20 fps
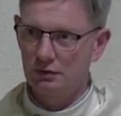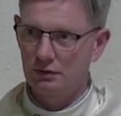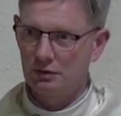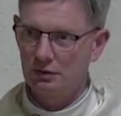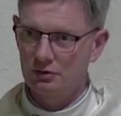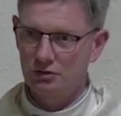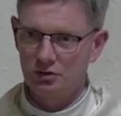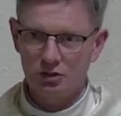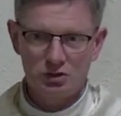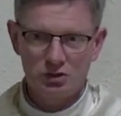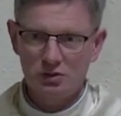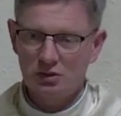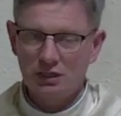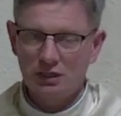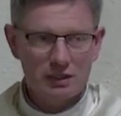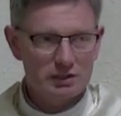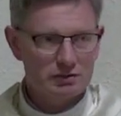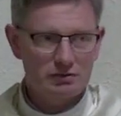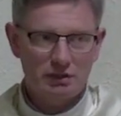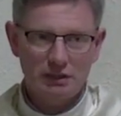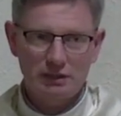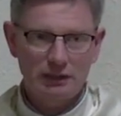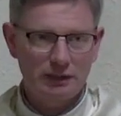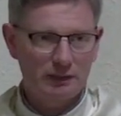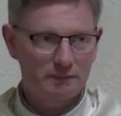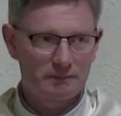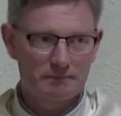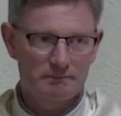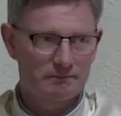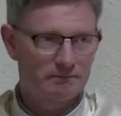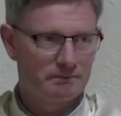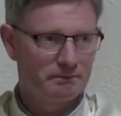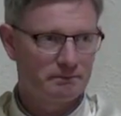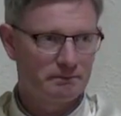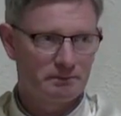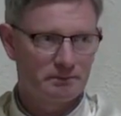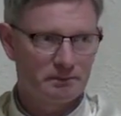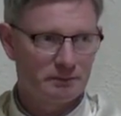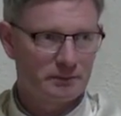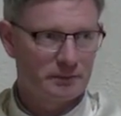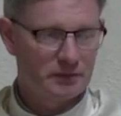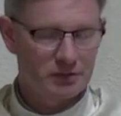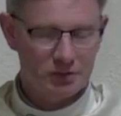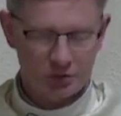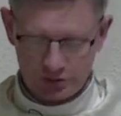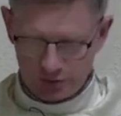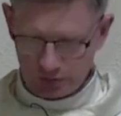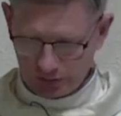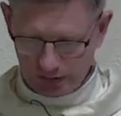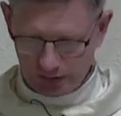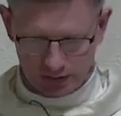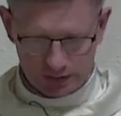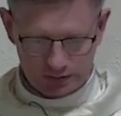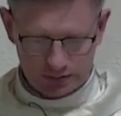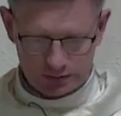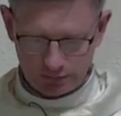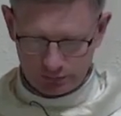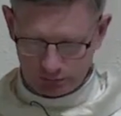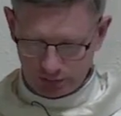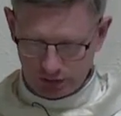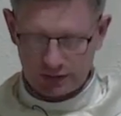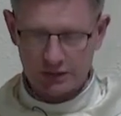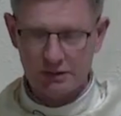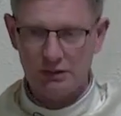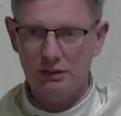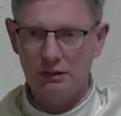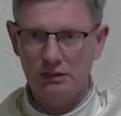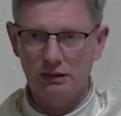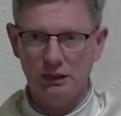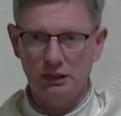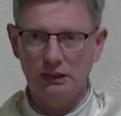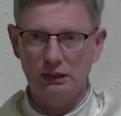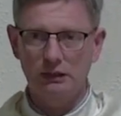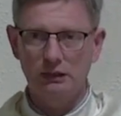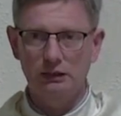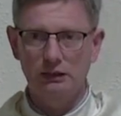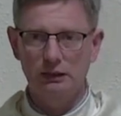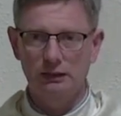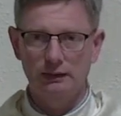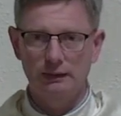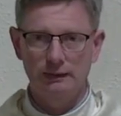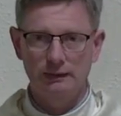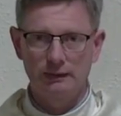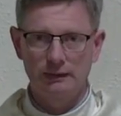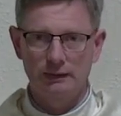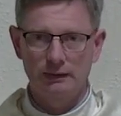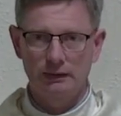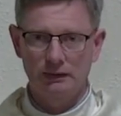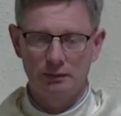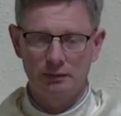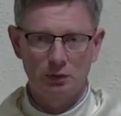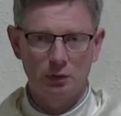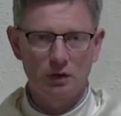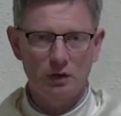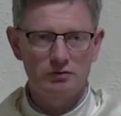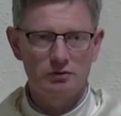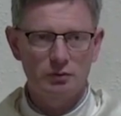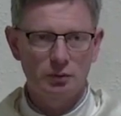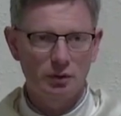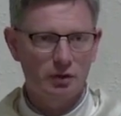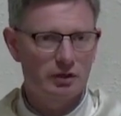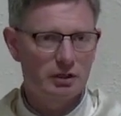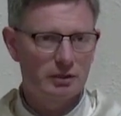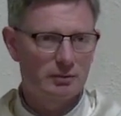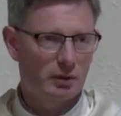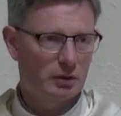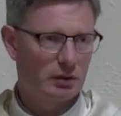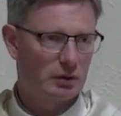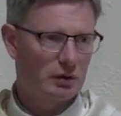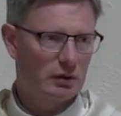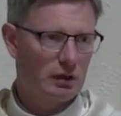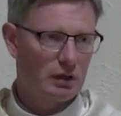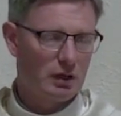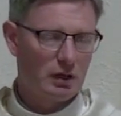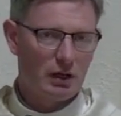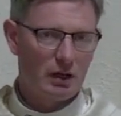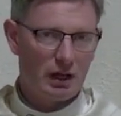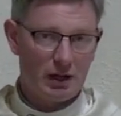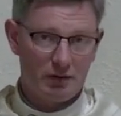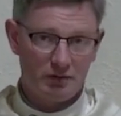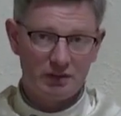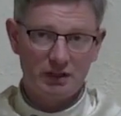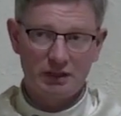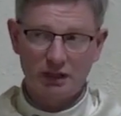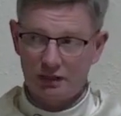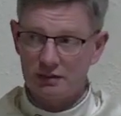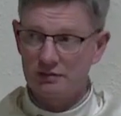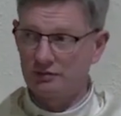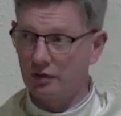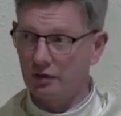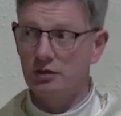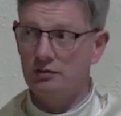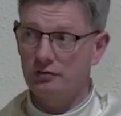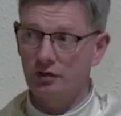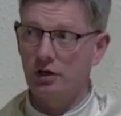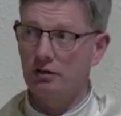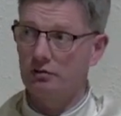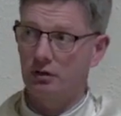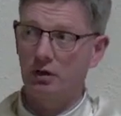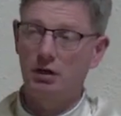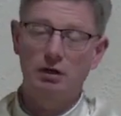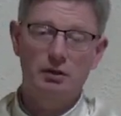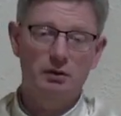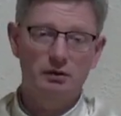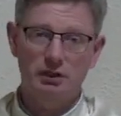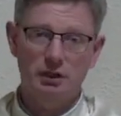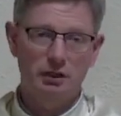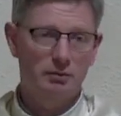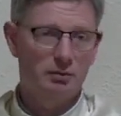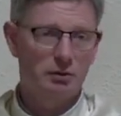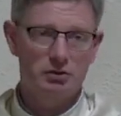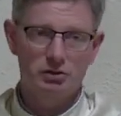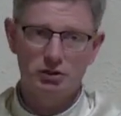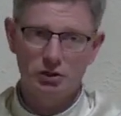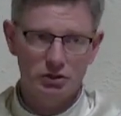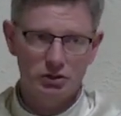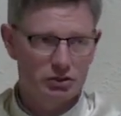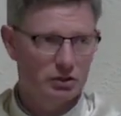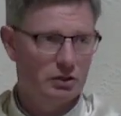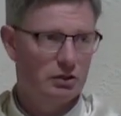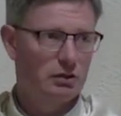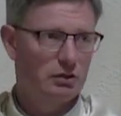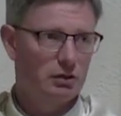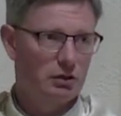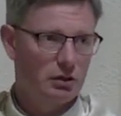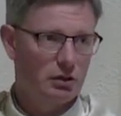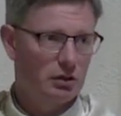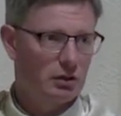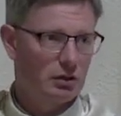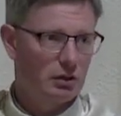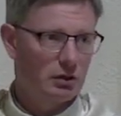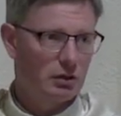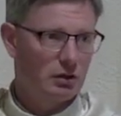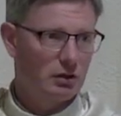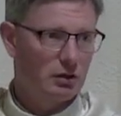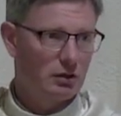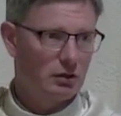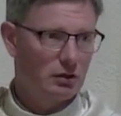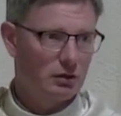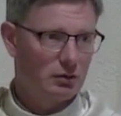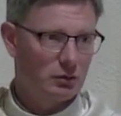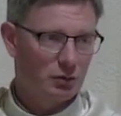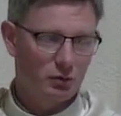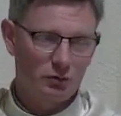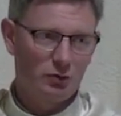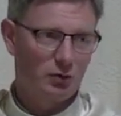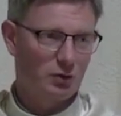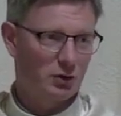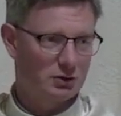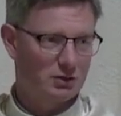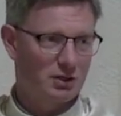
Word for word: Just do the next right thing. Just do the next right thing. Now, we don't have to worry about everything that is very, very wrong out there, but just don't focus